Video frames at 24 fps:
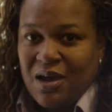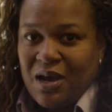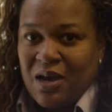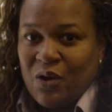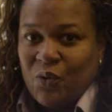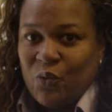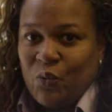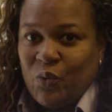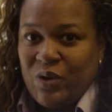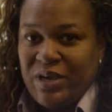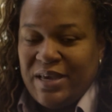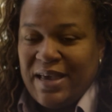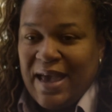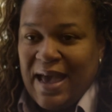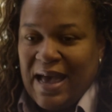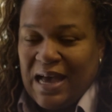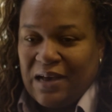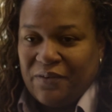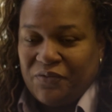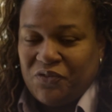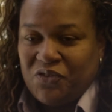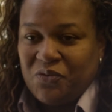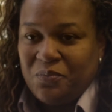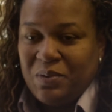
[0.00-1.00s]
We
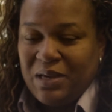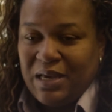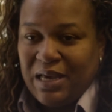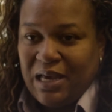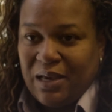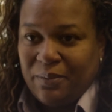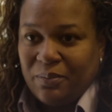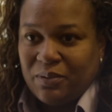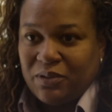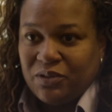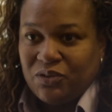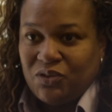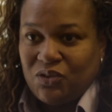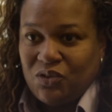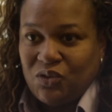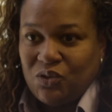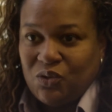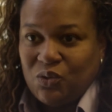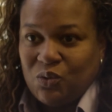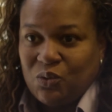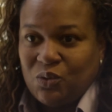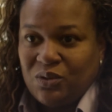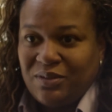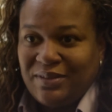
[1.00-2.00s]
have to be able
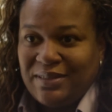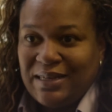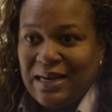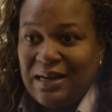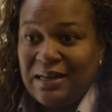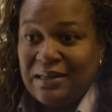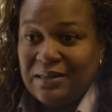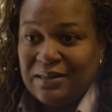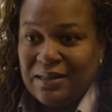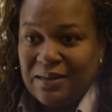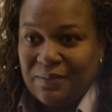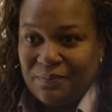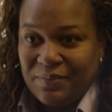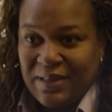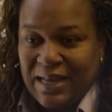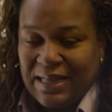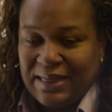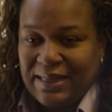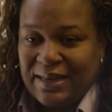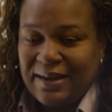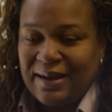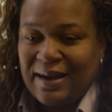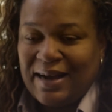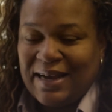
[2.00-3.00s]
to tell them
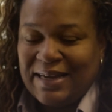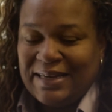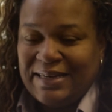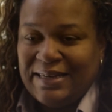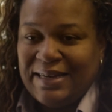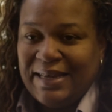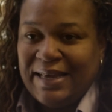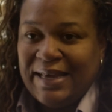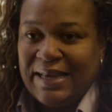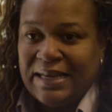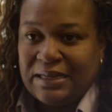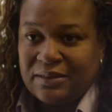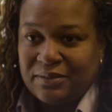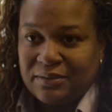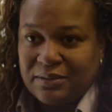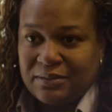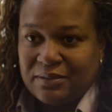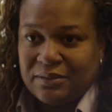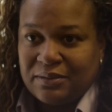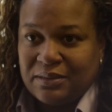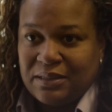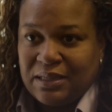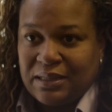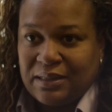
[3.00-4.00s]
that their ideas
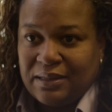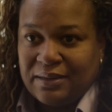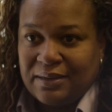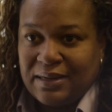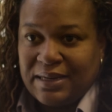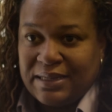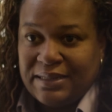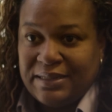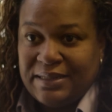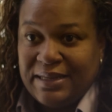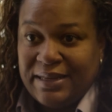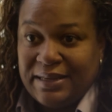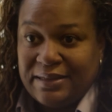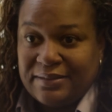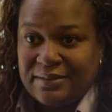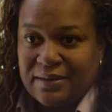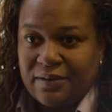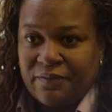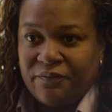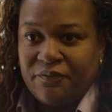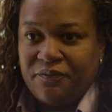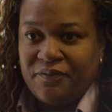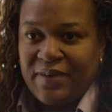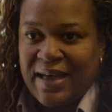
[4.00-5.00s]

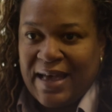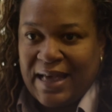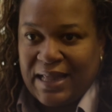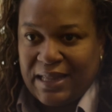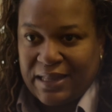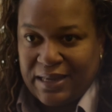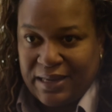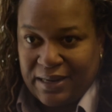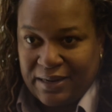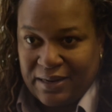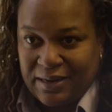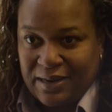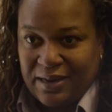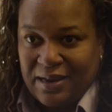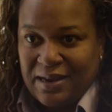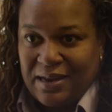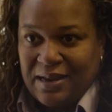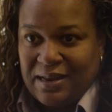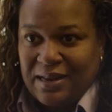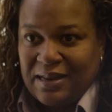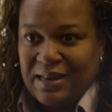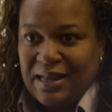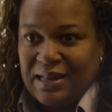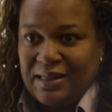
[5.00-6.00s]
are valid,
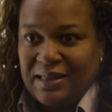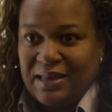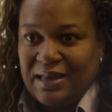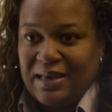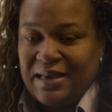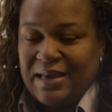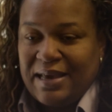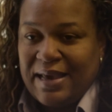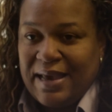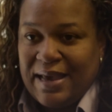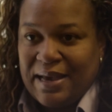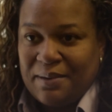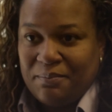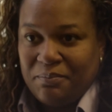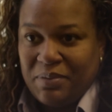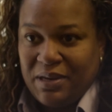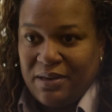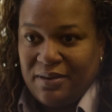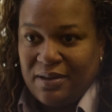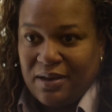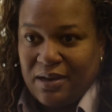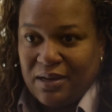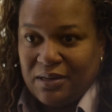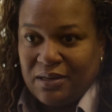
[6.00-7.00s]
that they can be
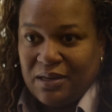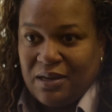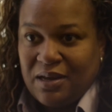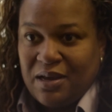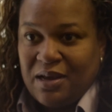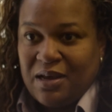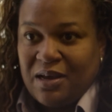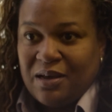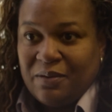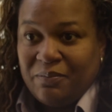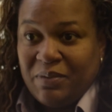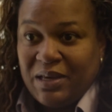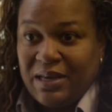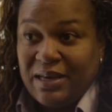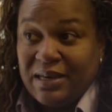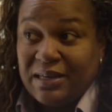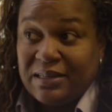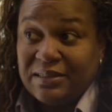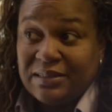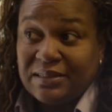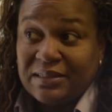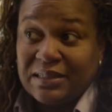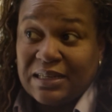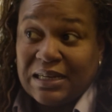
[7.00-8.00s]
done,
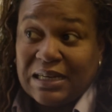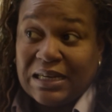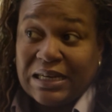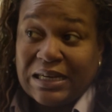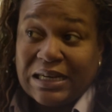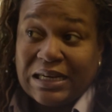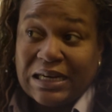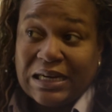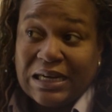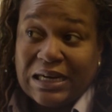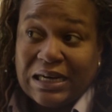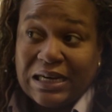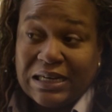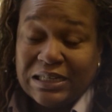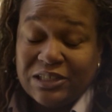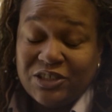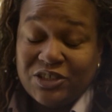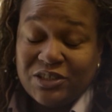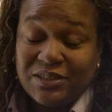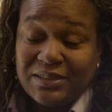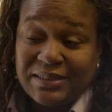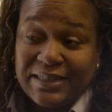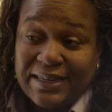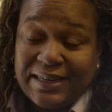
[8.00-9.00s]
because
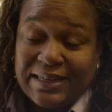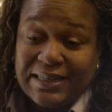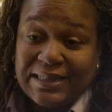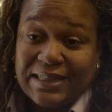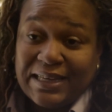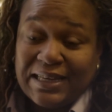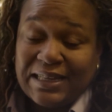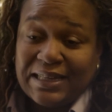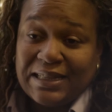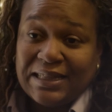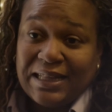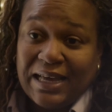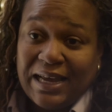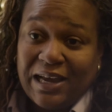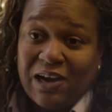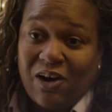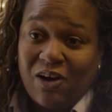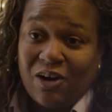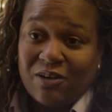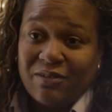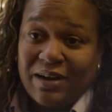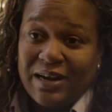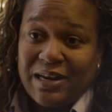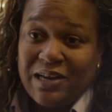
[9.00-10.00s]
understand that they
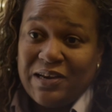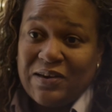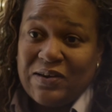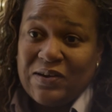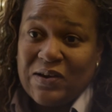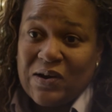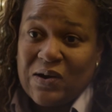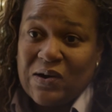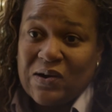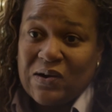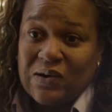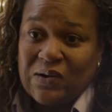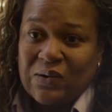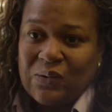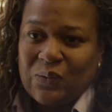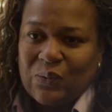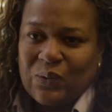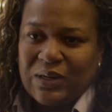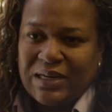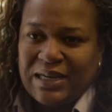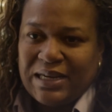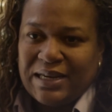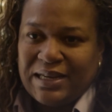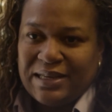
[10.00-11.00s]
already know
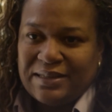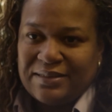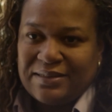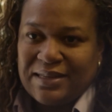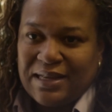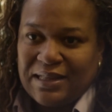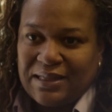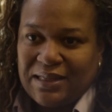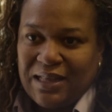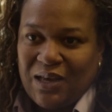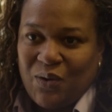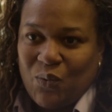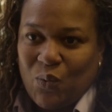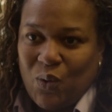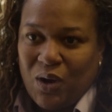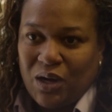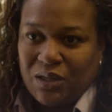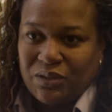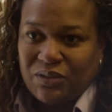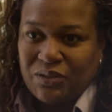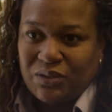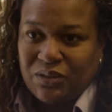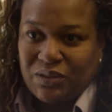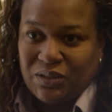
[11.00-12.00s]
what it is that they
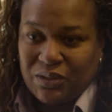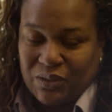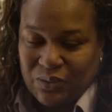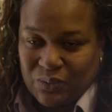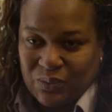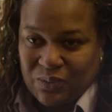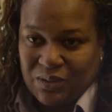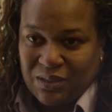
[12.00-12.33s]
want to do.